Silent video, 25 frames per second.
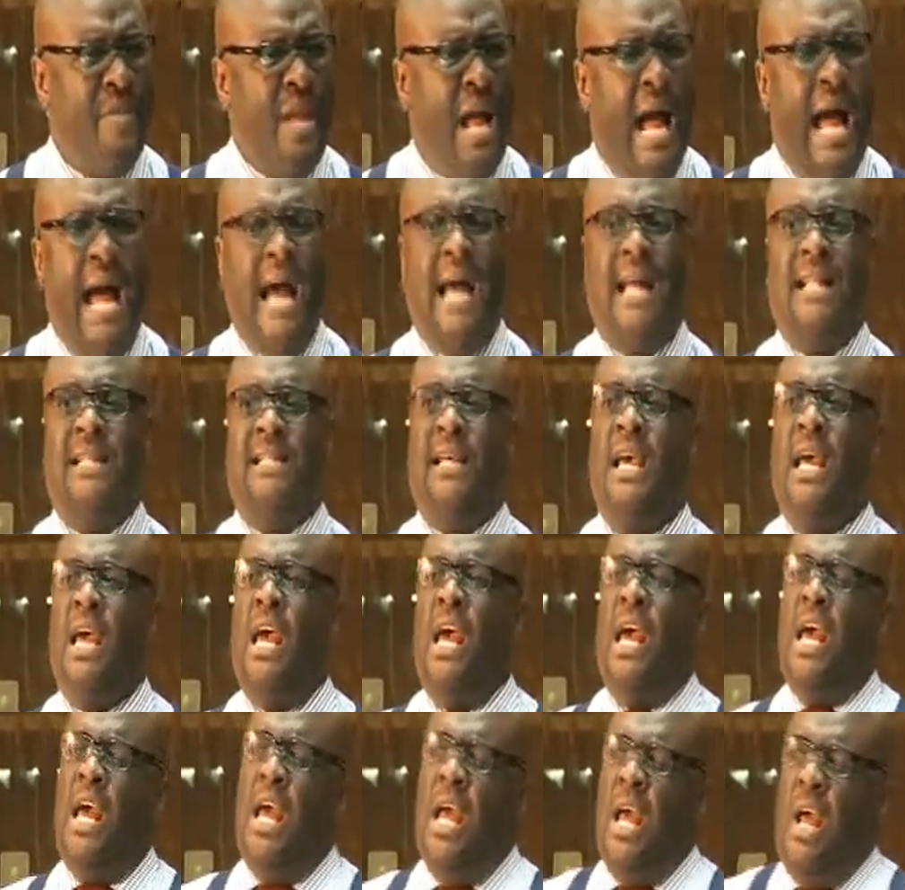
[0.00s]
And
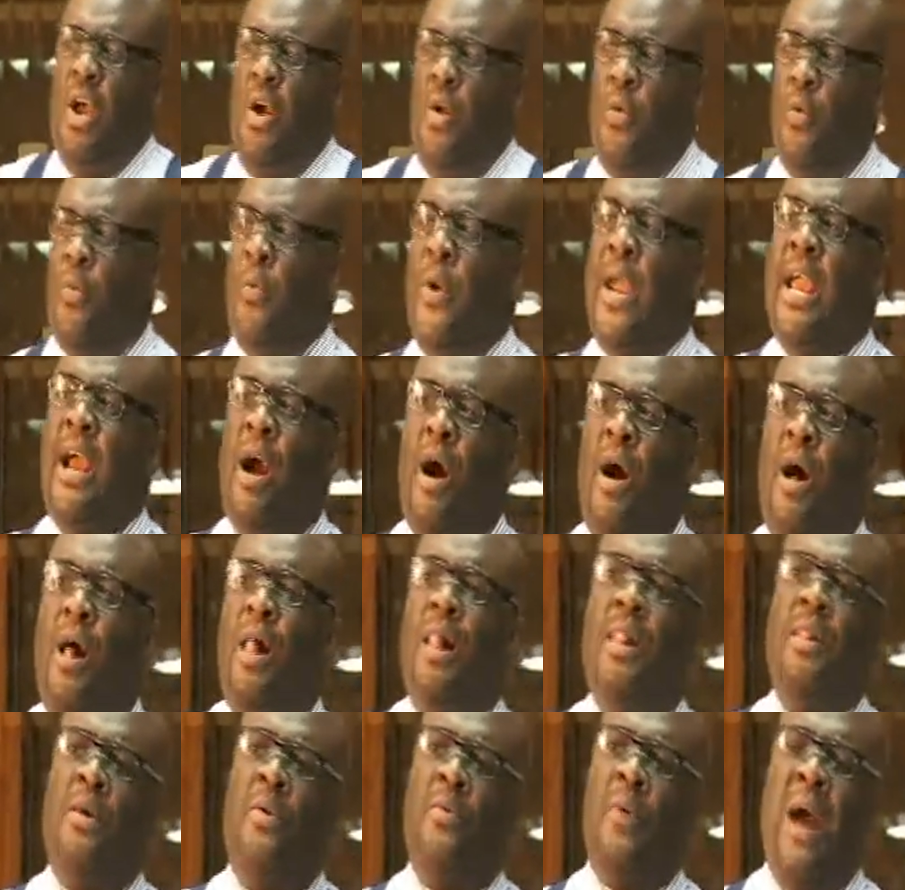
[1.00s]
we
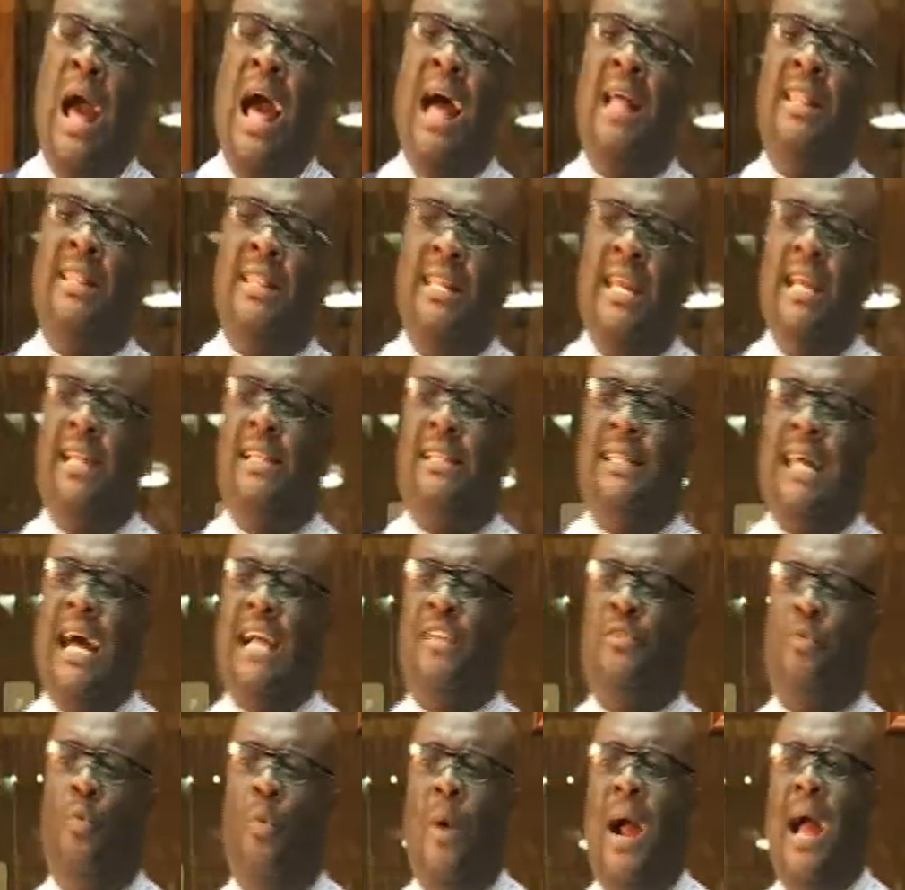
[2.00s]
all need
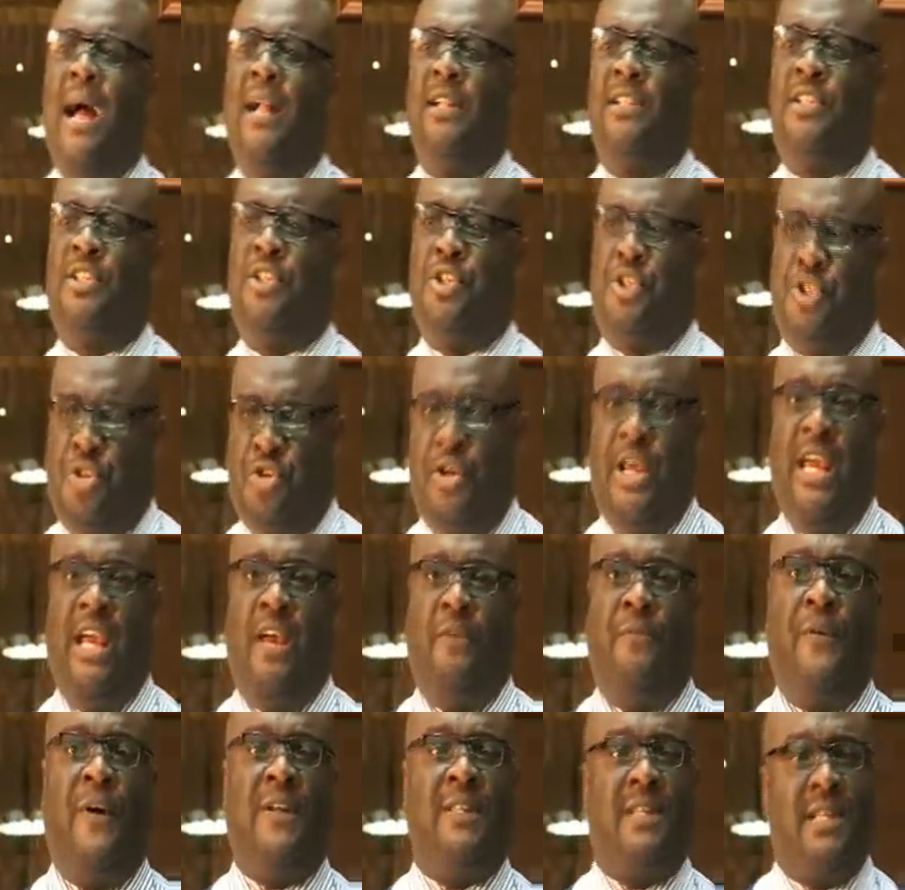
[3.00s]
that wild
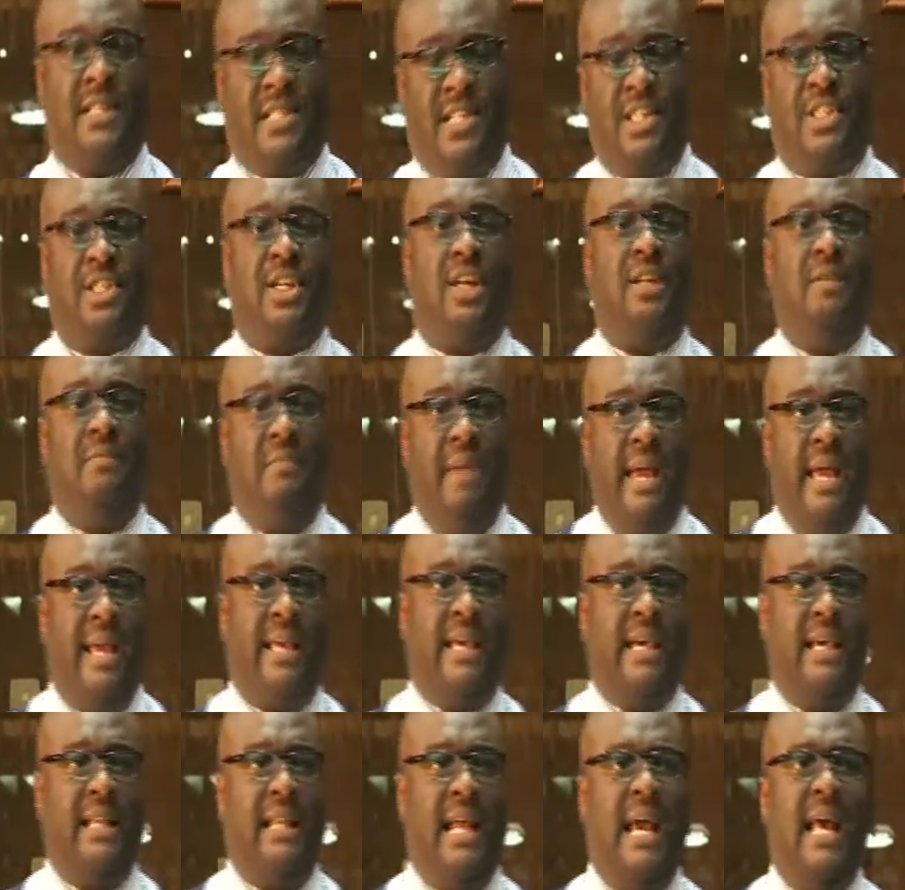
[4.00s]
streak for decision
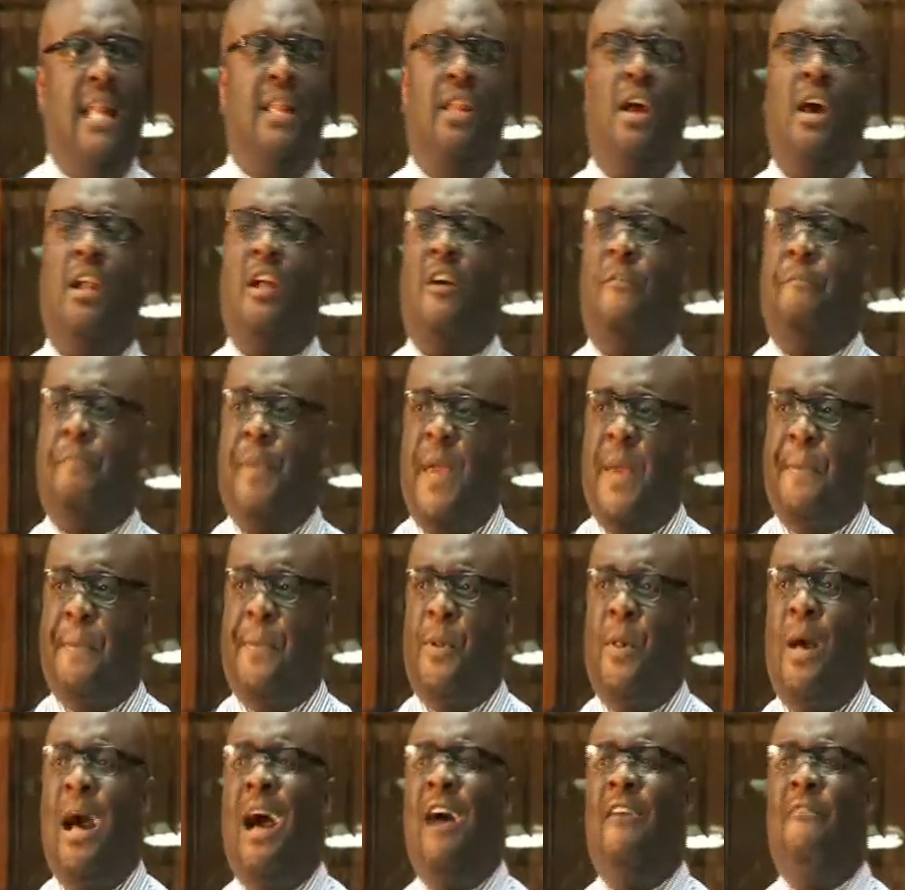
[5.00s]
making. A lot of
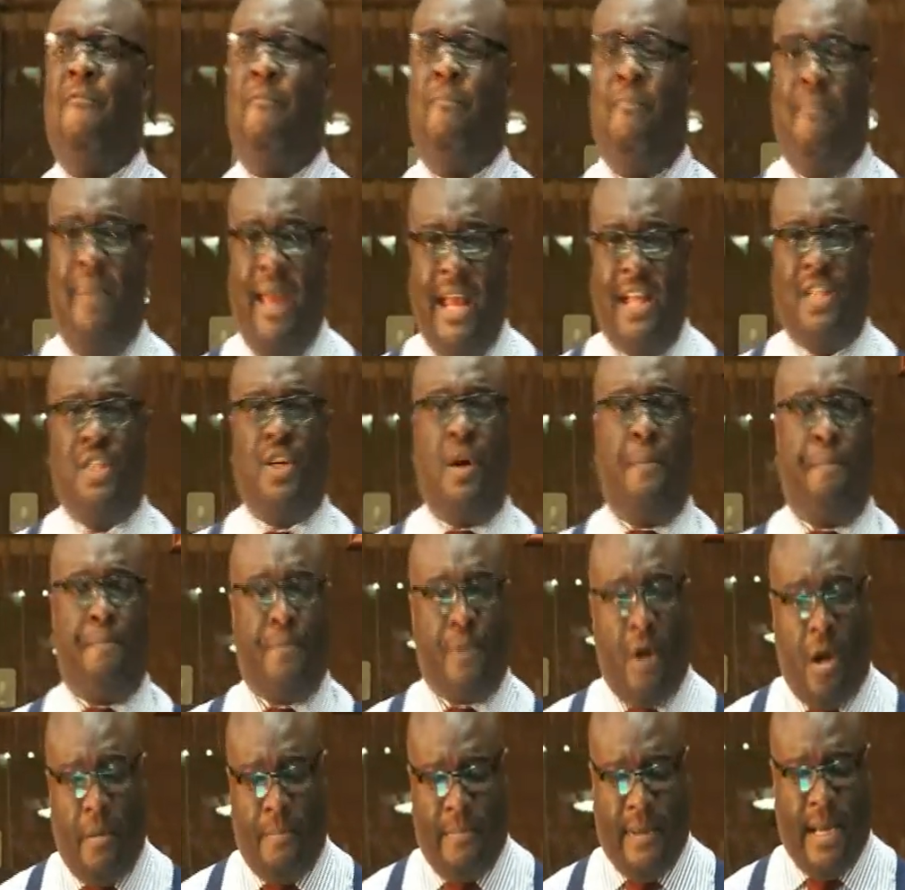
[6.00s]
people have major
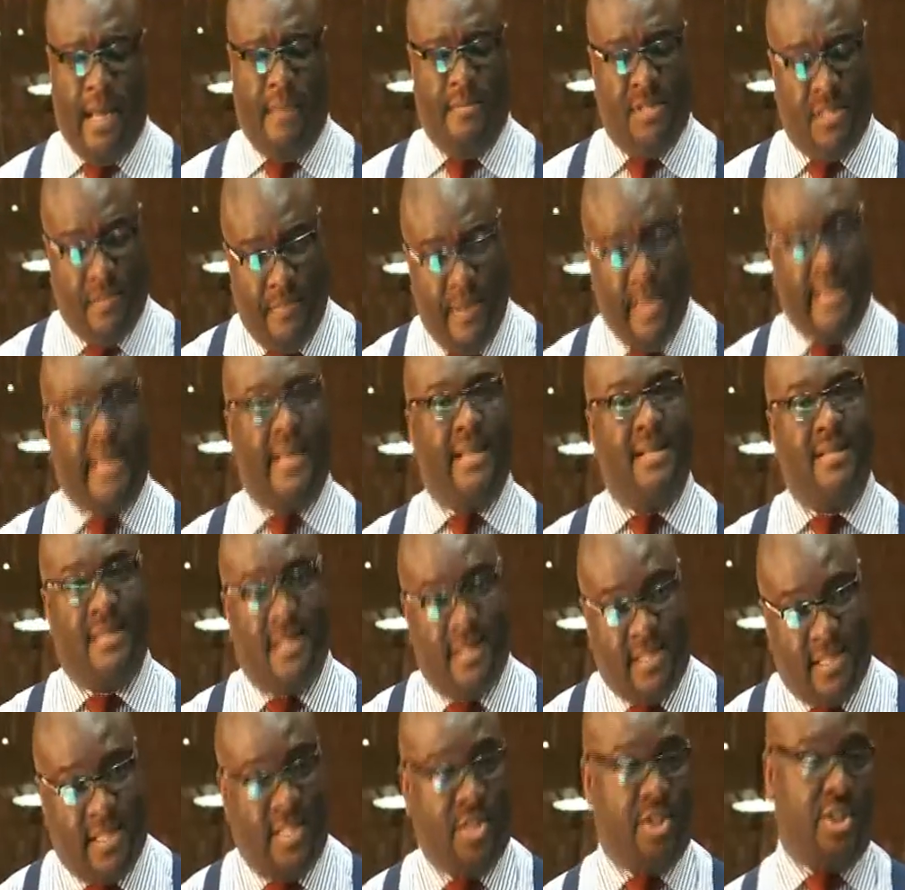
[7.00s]
problems making
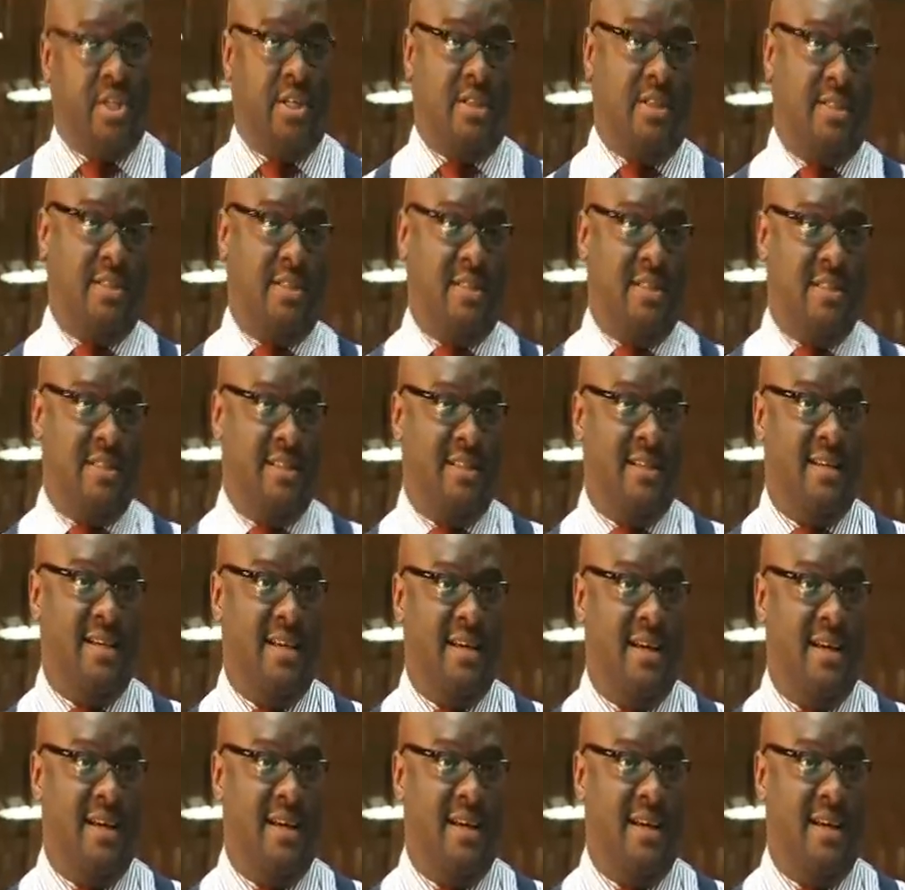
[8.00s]
decisions.